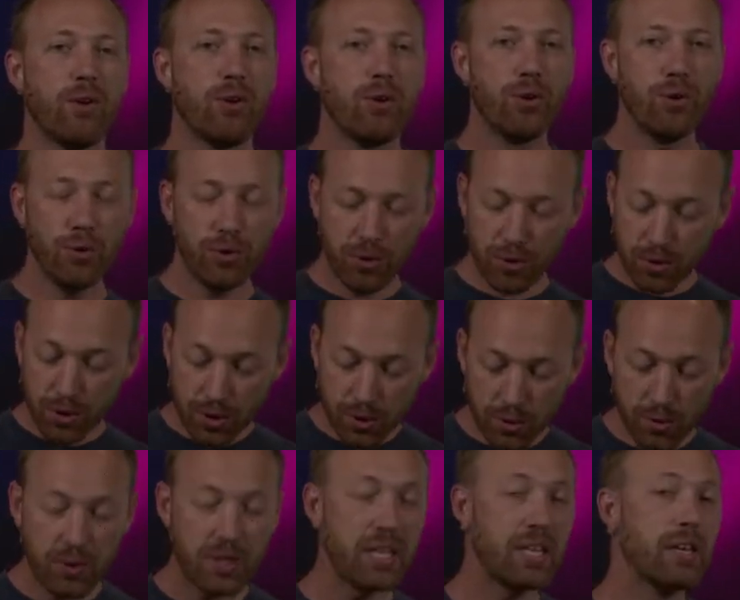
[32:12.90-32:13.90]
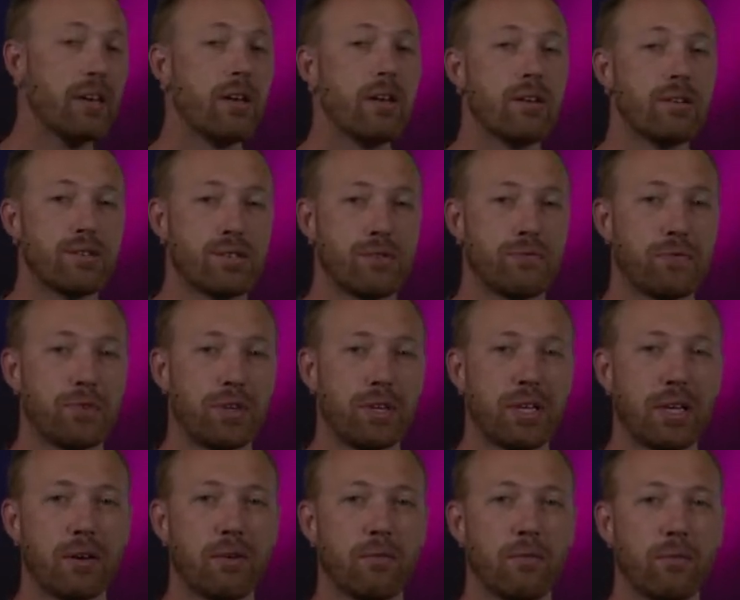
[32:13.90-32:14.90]
Who do you need to forgive?
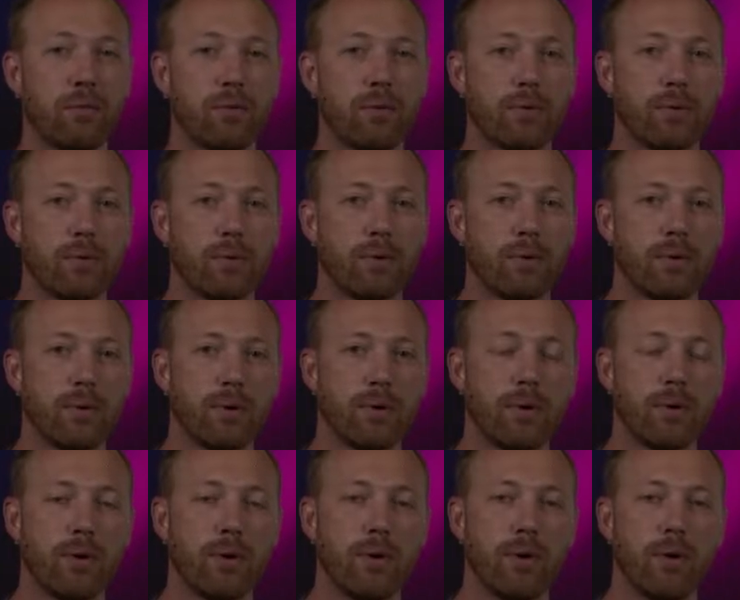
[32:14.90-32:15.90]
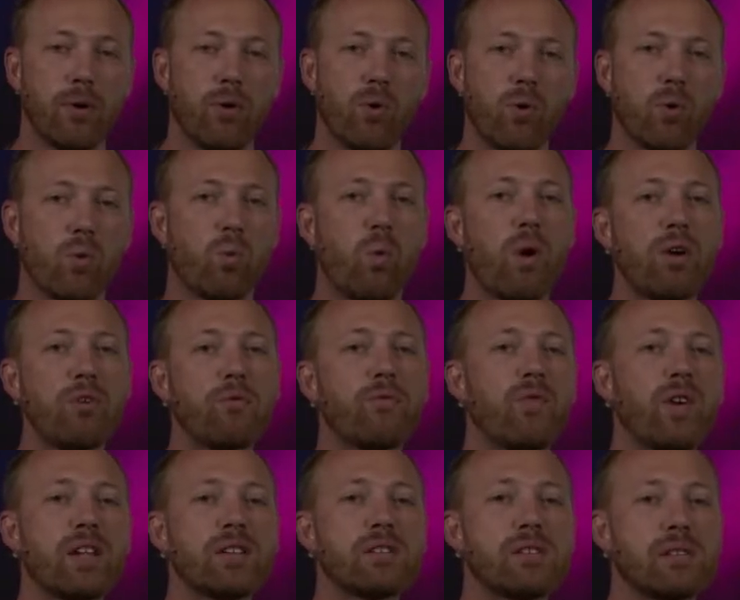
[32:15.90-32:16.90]
Or what
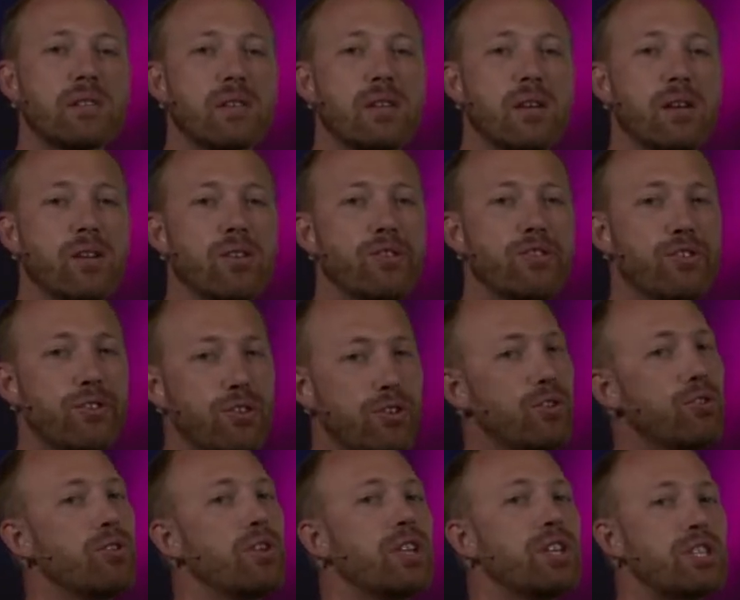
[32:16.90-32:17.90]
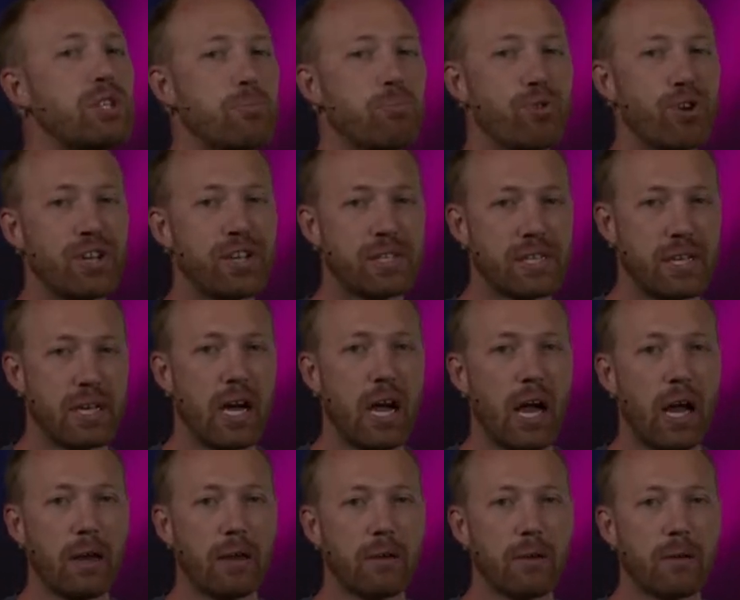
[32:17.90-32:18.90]
offense do you need to bring to God?
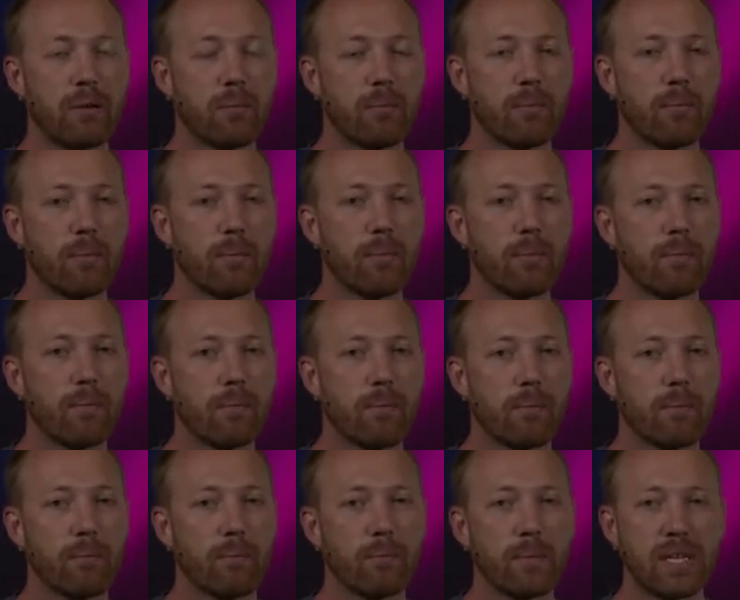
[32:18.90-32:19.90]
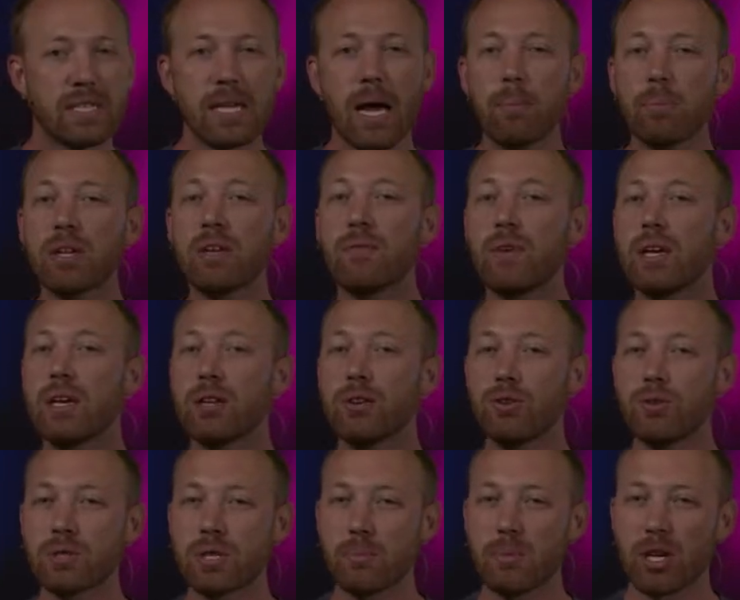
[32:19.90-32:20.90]
Because I believe he could
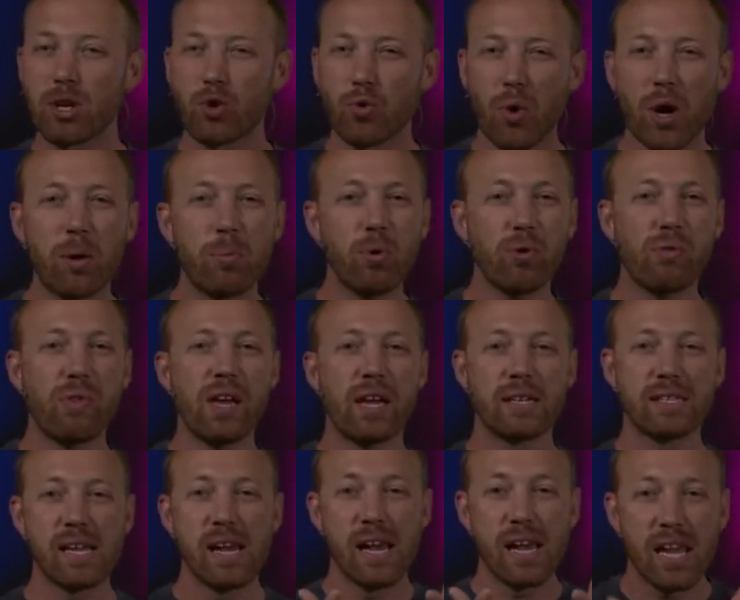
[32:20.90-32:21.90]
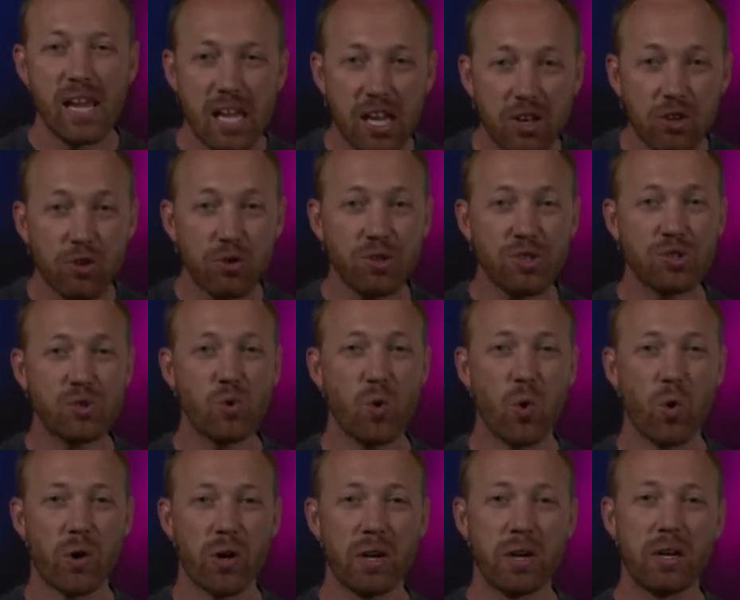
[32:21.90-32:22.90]
do some incredible things in your
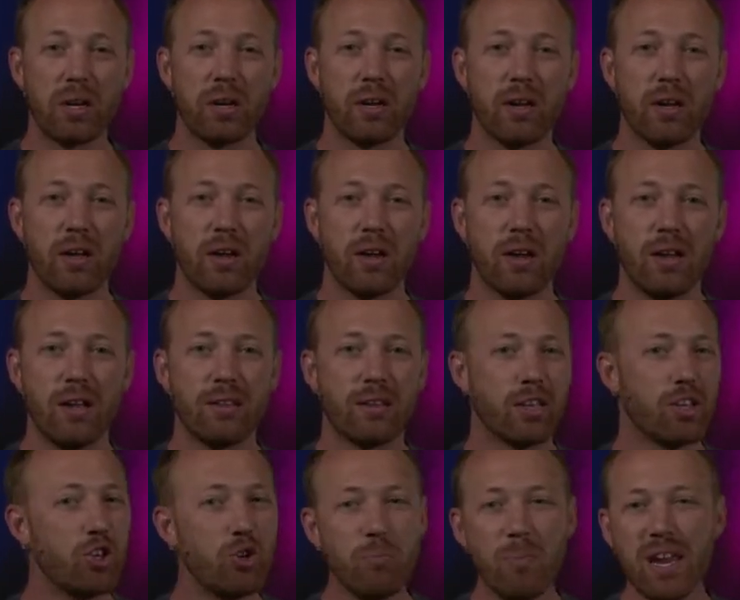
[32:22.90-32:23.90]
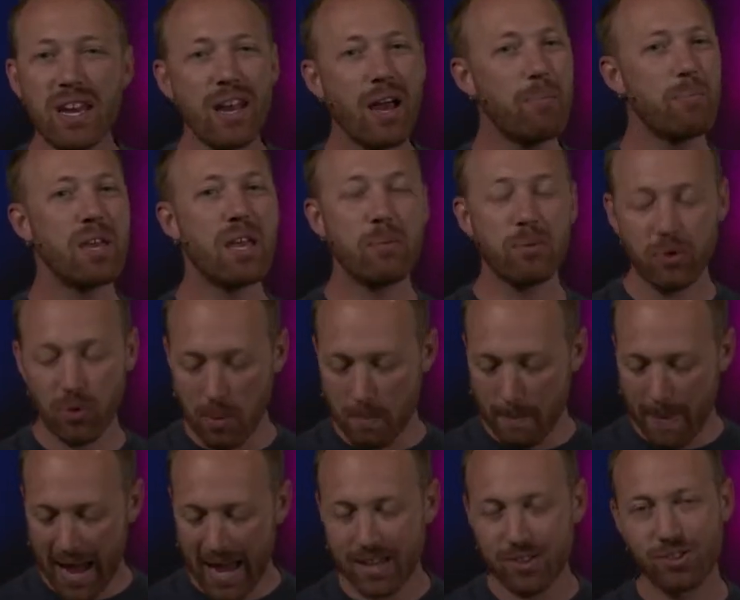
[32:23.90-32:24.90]
story that you may not be able to
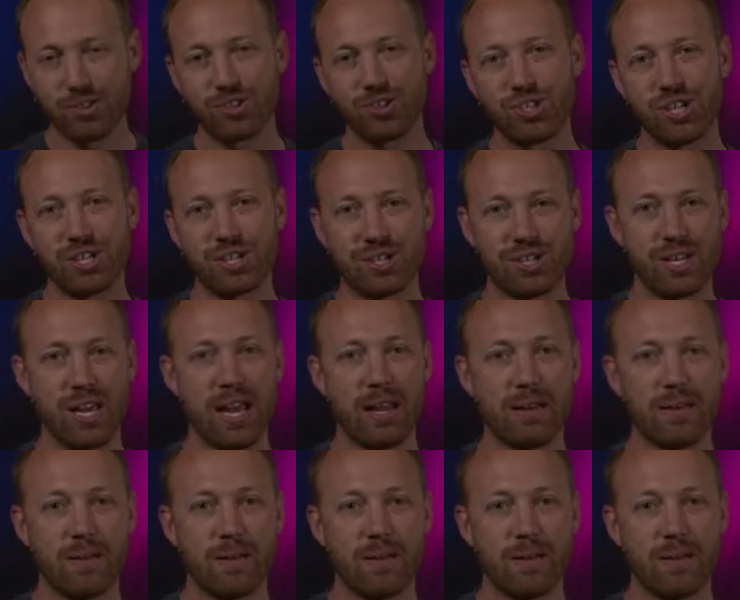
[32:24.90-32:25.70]
imagine just yet.